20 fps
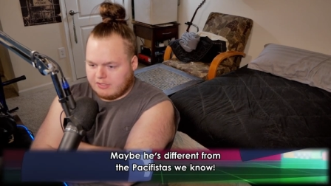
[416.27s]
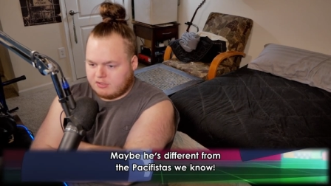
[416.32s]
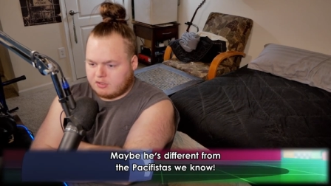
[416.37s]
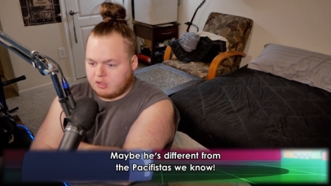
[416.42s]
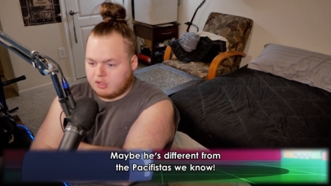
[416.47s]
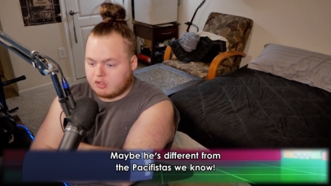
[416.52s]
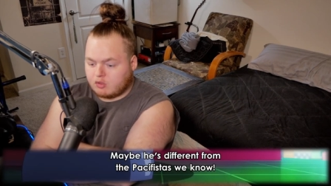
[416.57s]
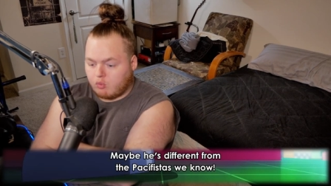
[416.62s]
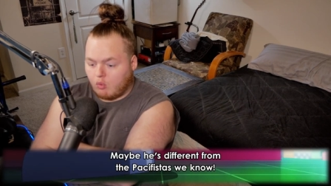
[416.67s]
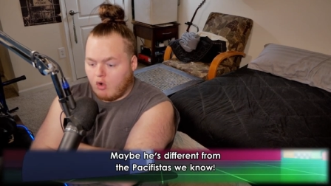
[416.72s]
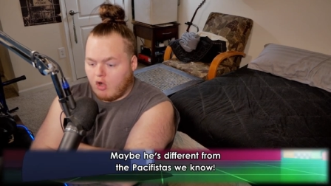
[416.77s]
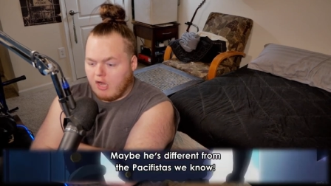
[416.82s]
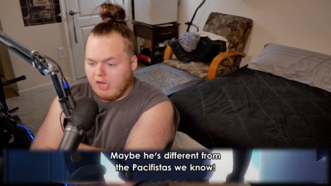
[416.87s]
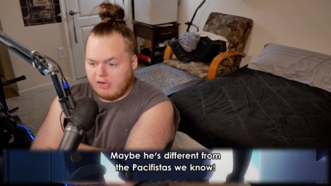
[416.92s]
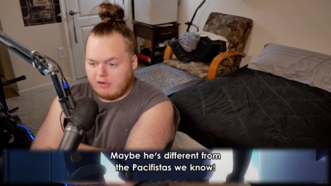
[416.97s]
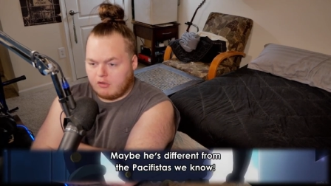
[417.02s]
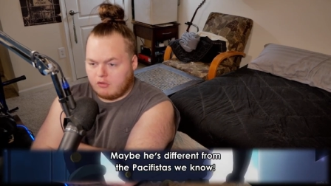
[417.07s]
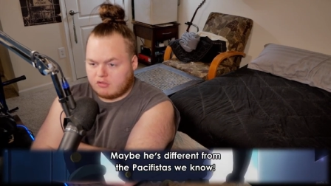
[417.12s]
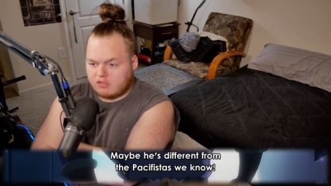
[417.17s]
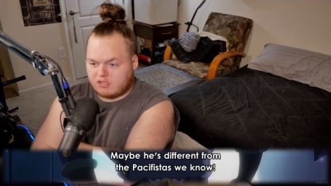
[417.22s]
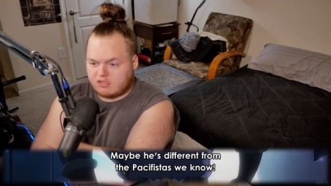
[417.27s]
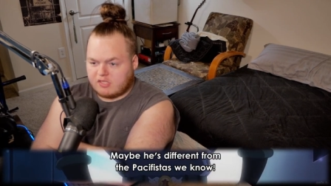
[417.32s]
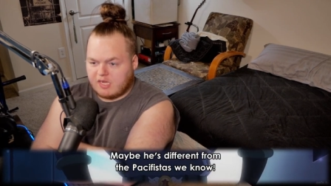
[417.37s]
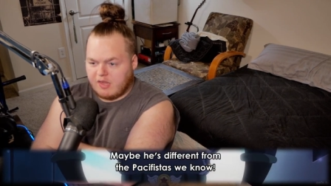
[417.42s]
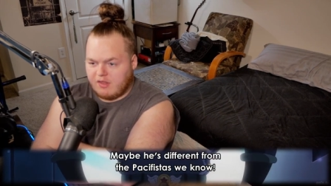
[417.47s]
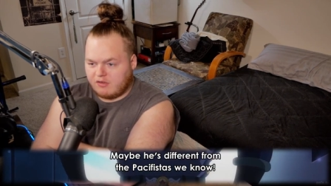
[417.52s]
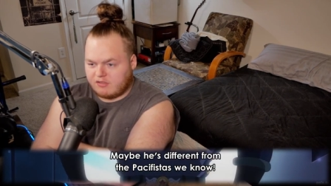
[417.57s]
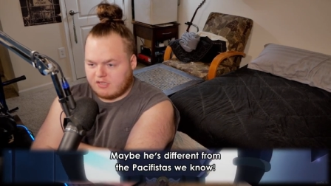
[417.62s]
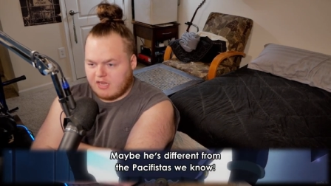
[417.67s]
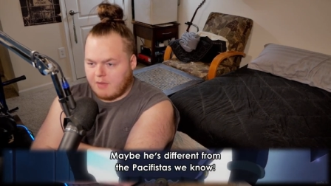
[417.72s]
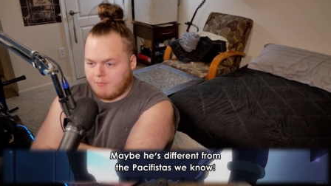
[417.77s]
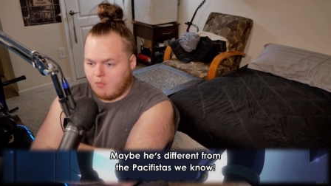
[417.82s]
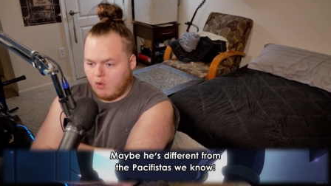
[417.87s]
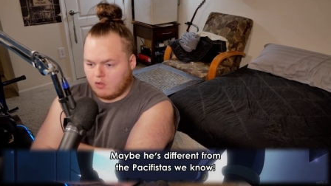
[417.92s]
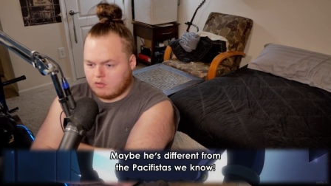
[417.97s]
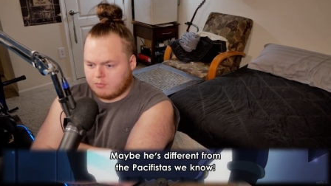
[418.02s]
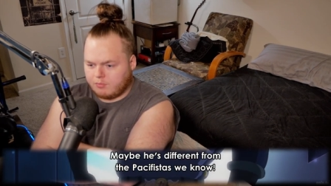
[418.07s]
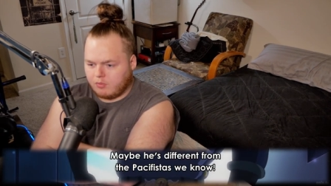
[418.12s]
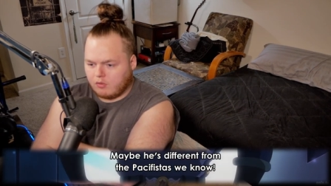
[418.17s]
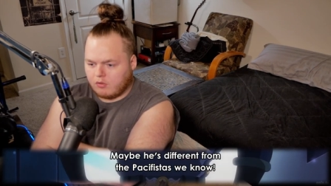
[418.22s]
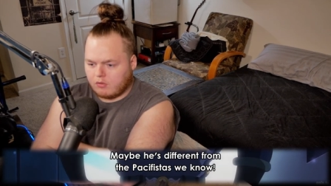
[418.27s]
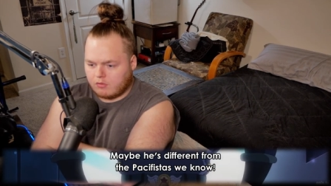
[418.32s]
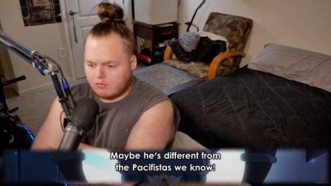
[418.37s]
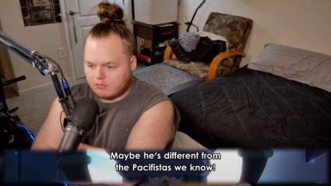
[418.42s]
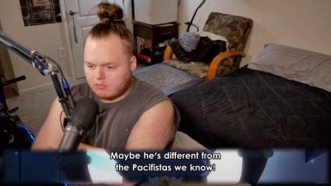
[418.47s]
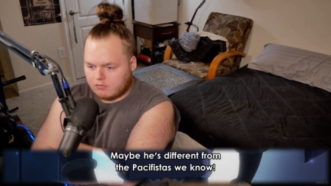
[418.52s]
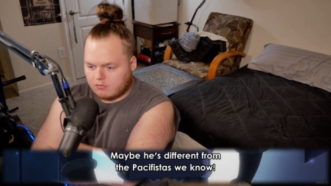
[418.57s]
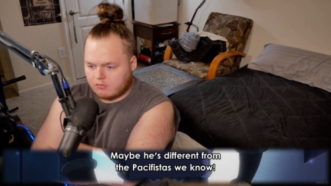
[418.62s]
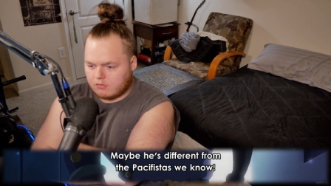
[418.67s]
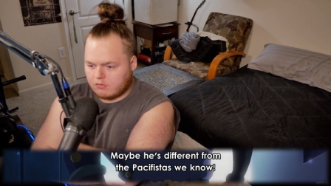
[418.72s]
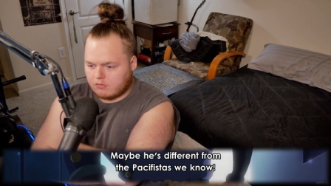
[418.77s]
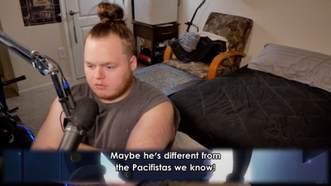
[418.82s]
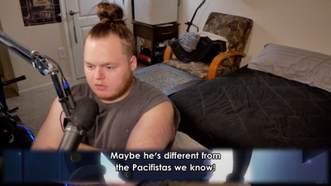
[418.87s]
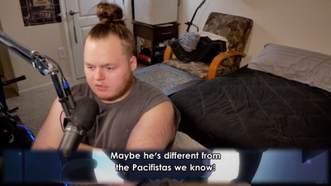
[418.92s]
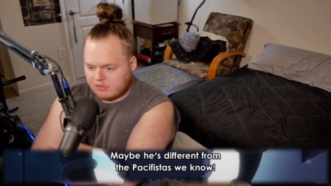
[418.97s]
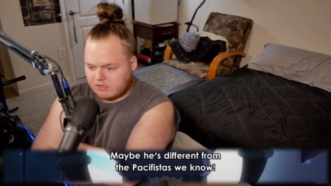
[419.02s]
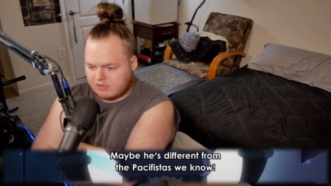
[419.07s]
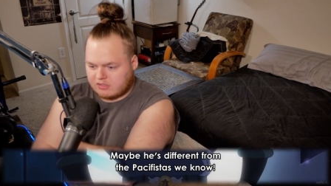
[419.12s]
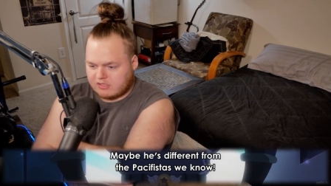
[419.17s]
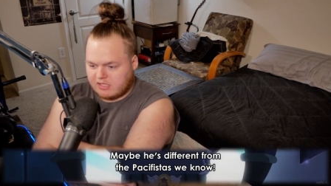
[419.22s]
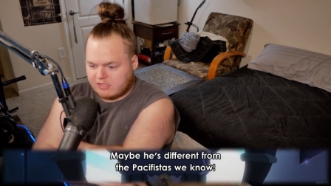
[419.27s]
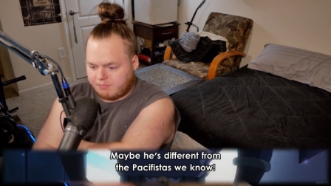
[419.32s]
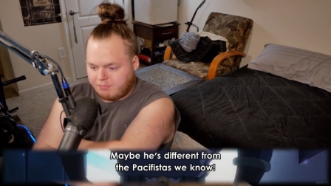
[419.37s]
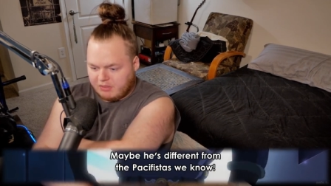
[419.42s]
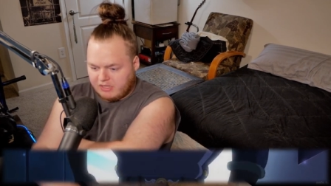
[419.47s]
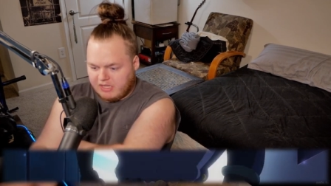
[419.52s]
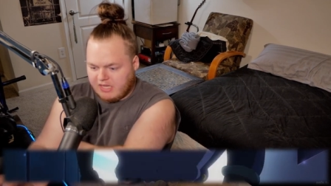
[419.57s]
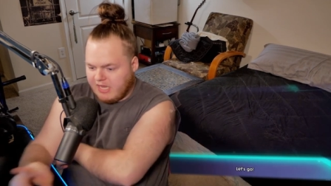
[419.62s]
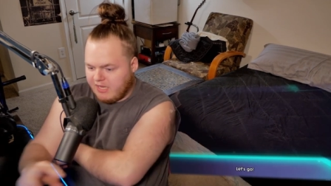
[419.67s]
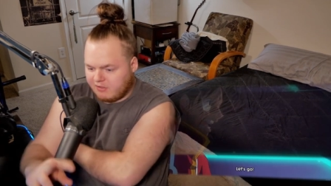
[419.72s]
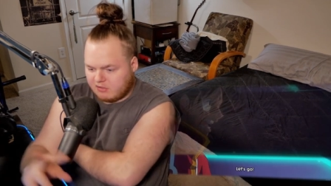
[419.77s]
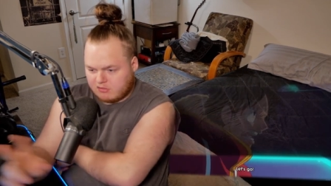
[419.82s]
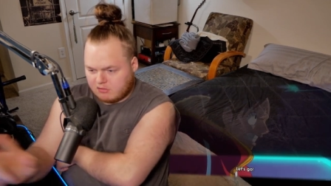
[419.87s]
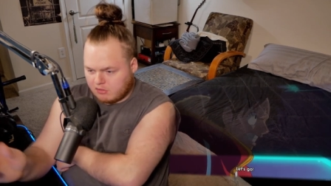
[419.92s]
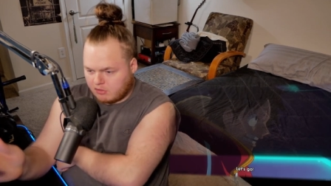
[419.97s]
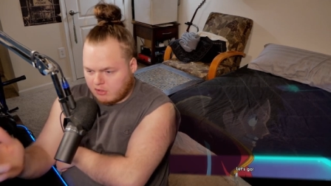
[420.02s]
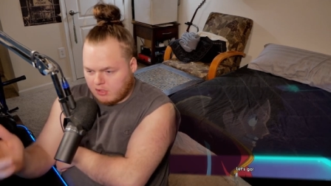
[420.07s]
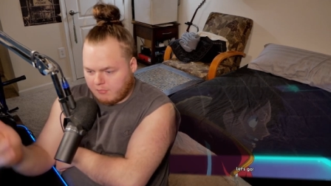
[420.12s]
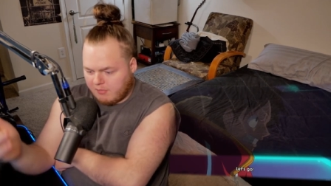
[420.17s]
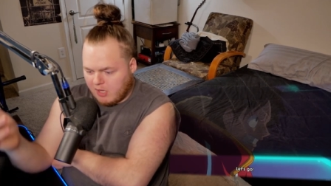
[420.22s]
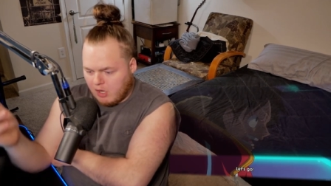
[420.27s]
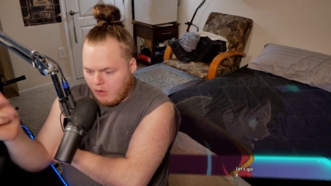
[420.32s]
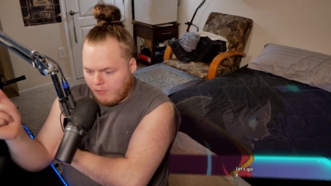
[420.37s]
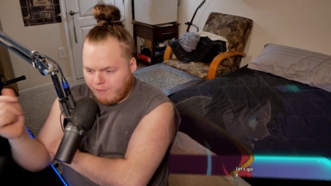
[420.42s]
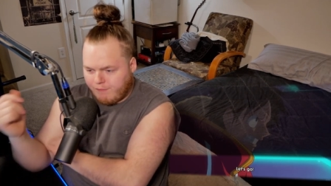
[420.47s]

This is just one. Who's to say there's not multiple? Because it says police, there could be a